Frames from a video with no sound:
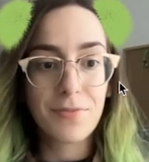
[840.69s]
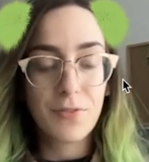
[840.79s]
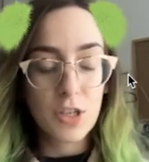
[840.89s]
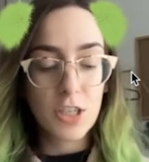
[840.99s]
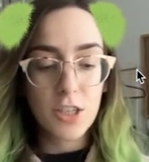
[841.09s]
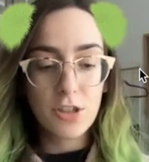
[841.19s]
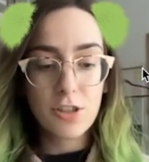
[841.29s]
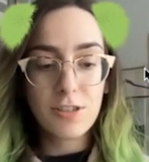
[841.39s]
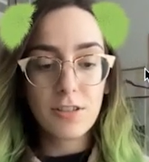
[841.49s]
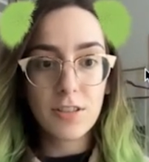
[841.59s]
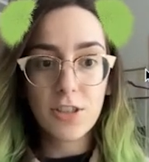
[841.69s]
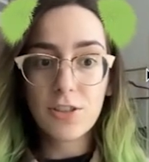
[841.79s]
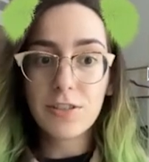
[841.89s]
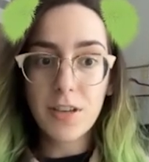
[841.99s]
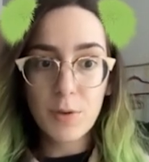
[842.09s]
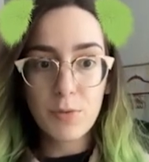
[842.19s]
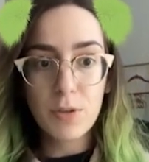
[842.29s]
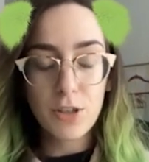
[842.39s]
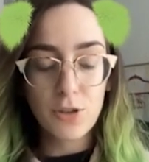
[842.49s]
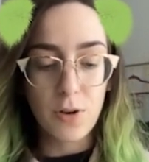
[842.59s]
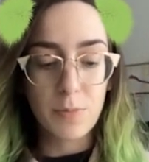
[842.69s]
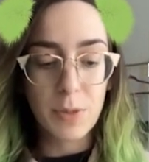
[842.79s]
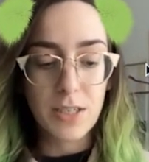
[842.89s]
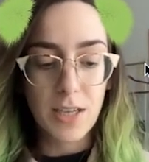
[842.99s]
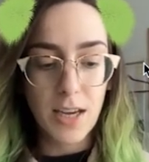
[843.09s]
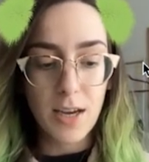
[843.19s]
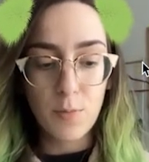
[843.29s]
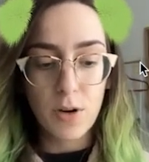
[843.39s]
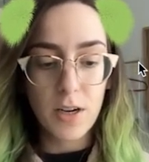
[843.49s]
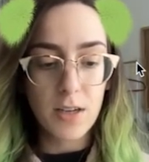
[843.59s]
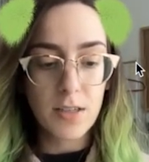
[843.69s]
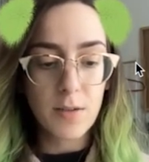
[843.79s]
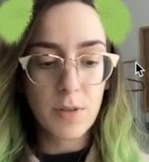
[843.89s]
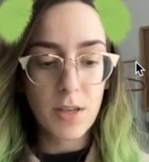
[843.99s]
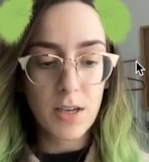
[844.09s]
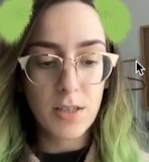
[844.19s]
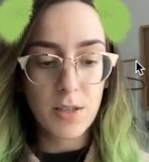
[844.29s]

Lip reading: For digital's going to be really short because I am working on some things,